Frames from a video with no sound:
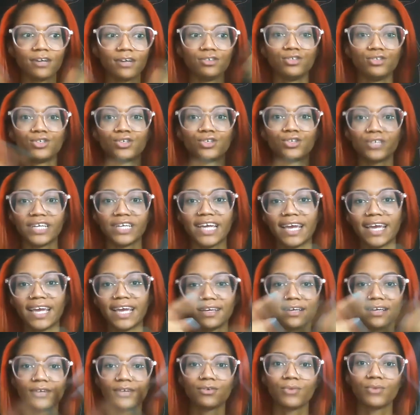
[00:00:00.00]
You're
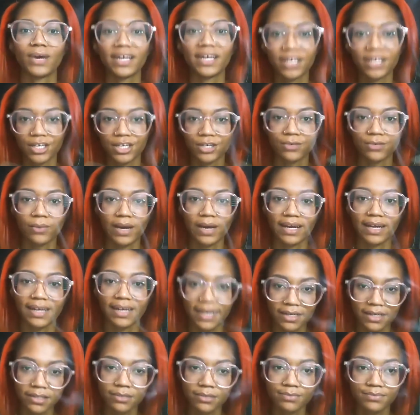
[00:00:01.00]
creating it right here, right
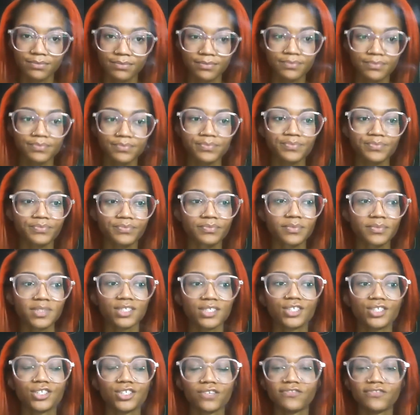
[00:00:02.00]
now
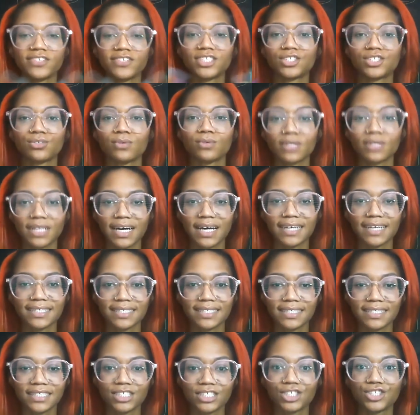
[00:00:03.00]
you're
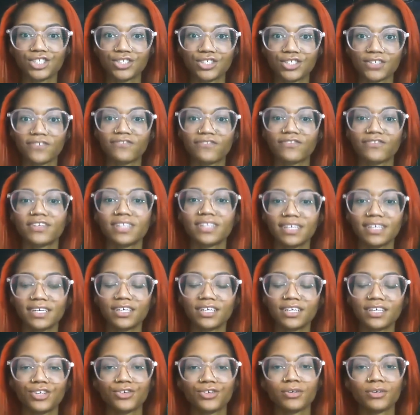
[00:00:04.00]
visualizing this, you're feeling
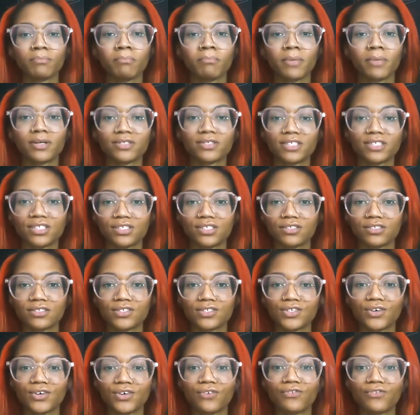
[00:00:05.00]
it, you're immersing
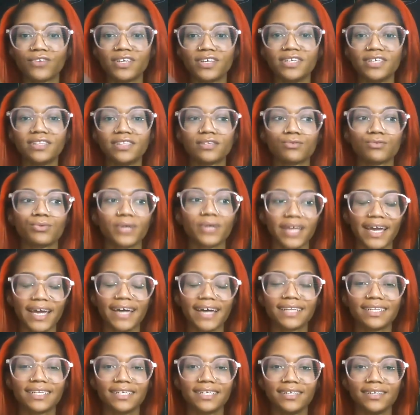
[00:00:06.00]
yourself in the
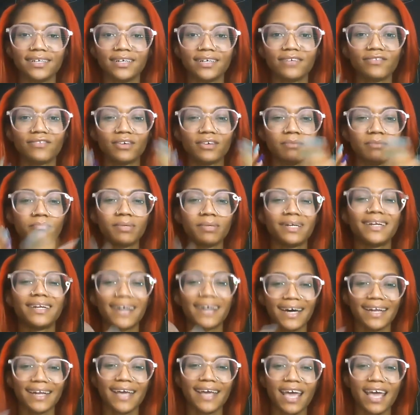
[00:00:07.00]
reality of it, but
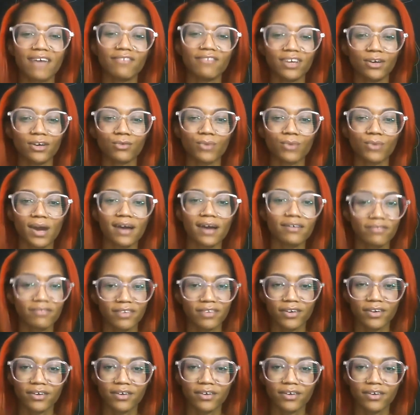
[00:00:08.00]
not having arrived there